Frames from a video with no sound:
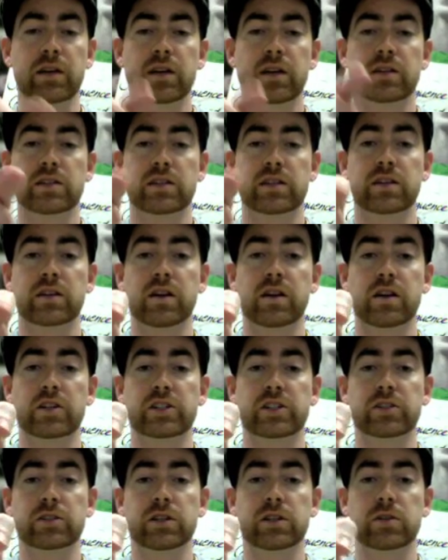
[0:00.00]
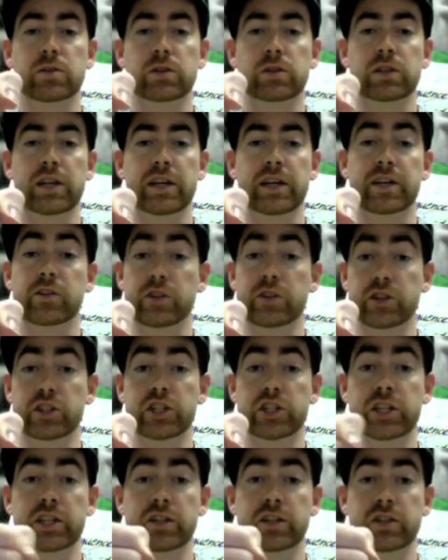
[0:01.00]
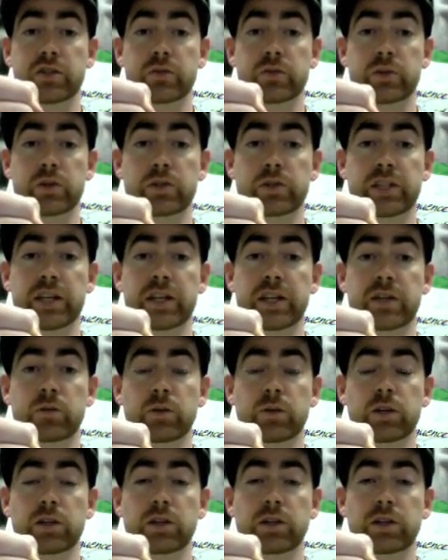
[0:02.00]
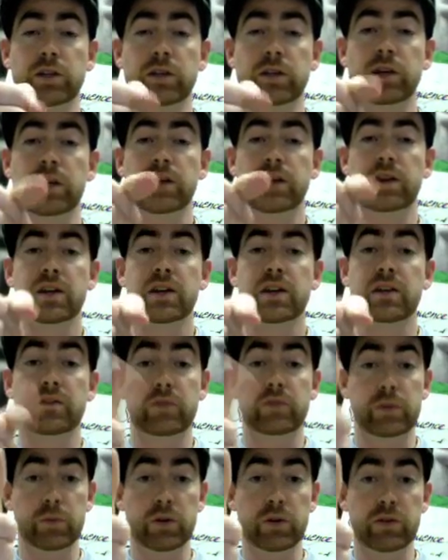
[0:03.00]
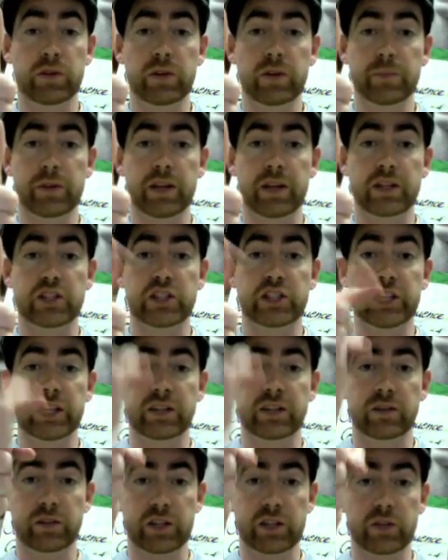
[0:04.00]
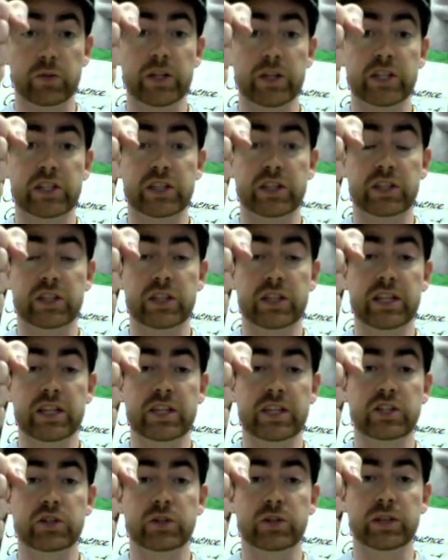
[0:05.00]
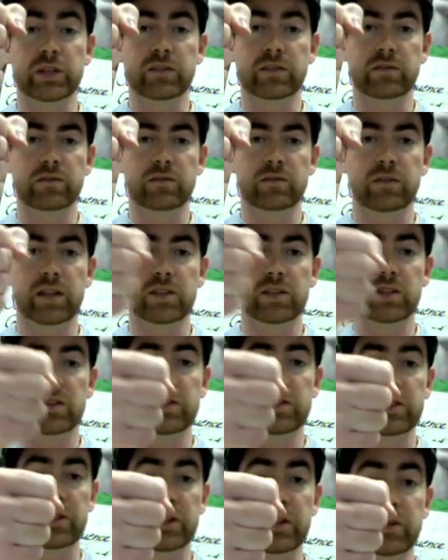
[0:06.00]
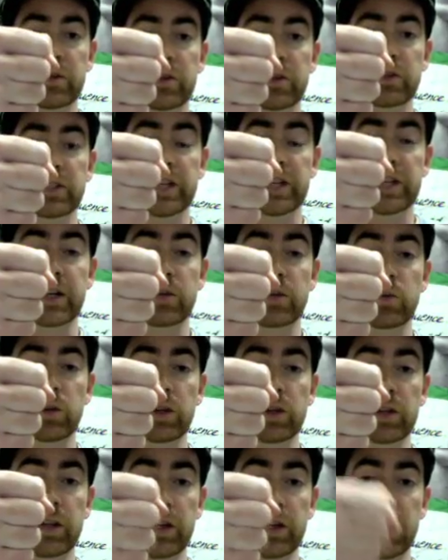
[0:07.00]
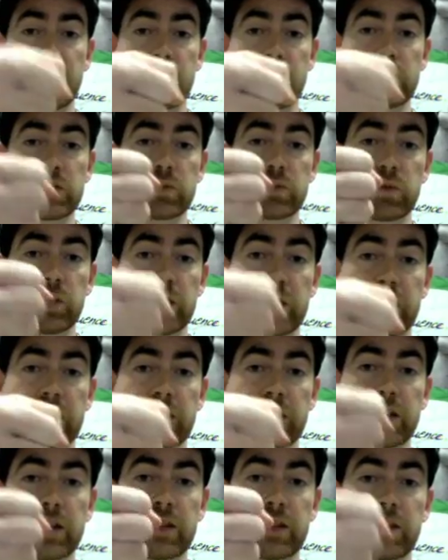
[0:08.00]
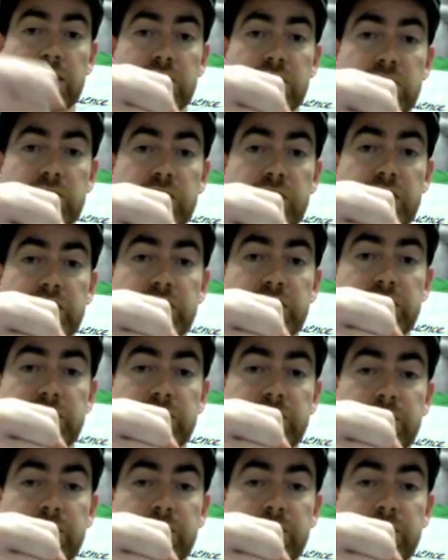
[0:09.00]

it's going to cause your lower leg or your shin to rotate inward. If we move up that shin, you reach the knee joint, that's also going to rotate inward, and now it's working in this direction.